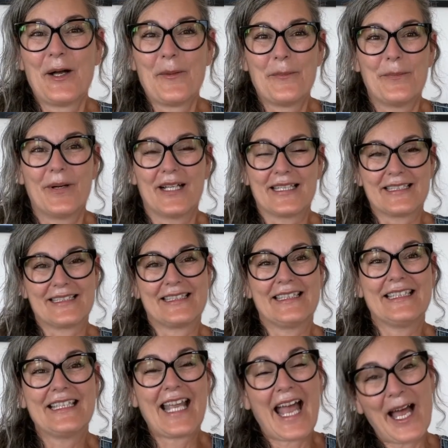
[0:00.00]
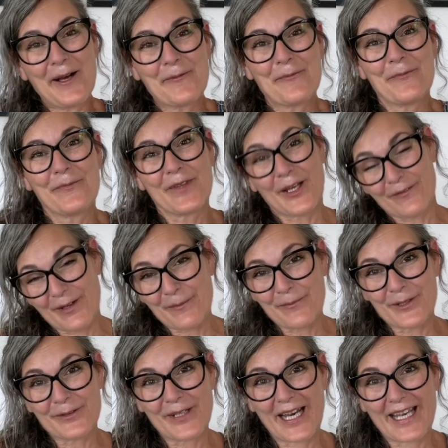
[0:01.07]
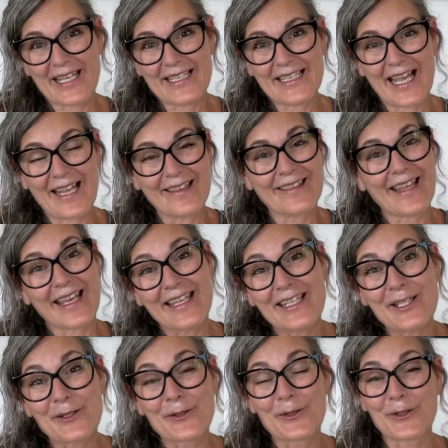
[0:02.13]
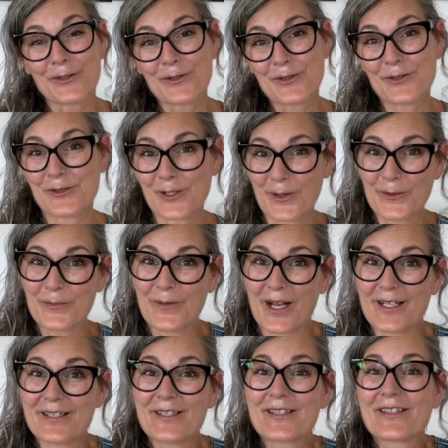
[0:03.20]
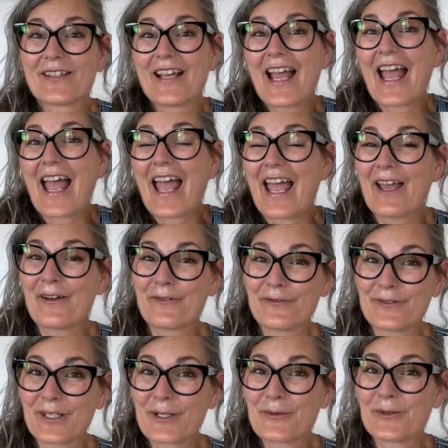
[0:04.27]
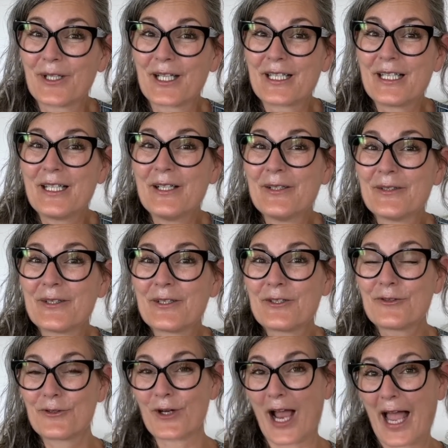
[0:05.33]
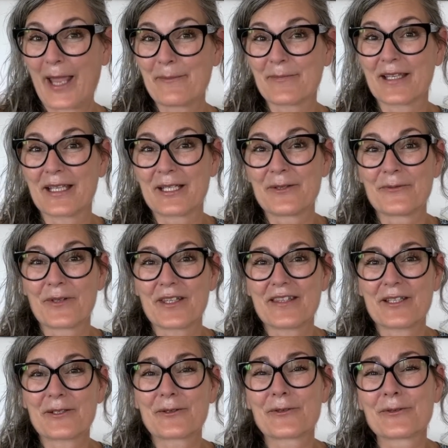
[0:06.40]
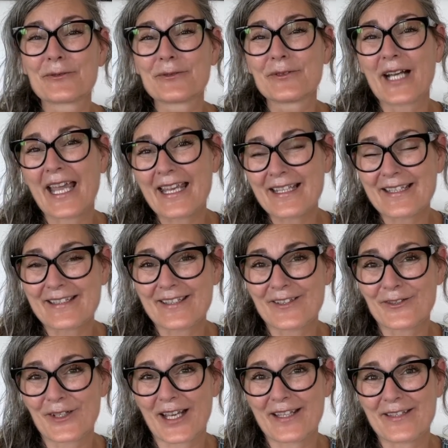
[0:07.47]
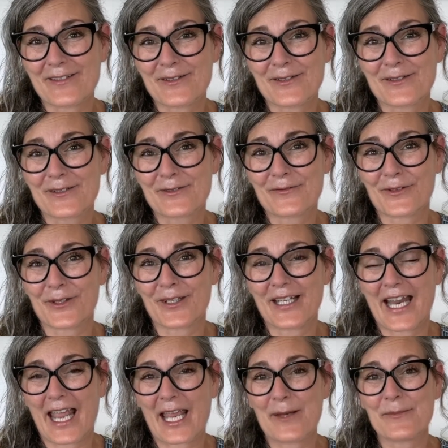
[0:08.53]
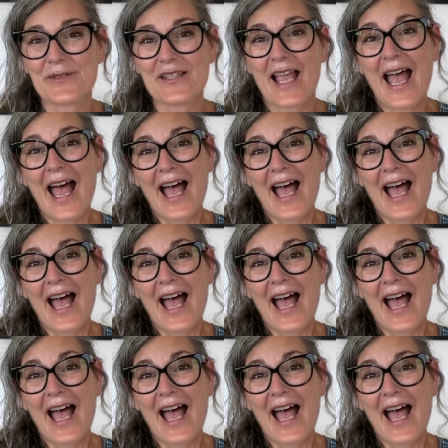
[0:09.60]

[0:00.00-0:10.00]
But yeah, November rain, and thank you so much to everyone who chimed in with great suggestions for names.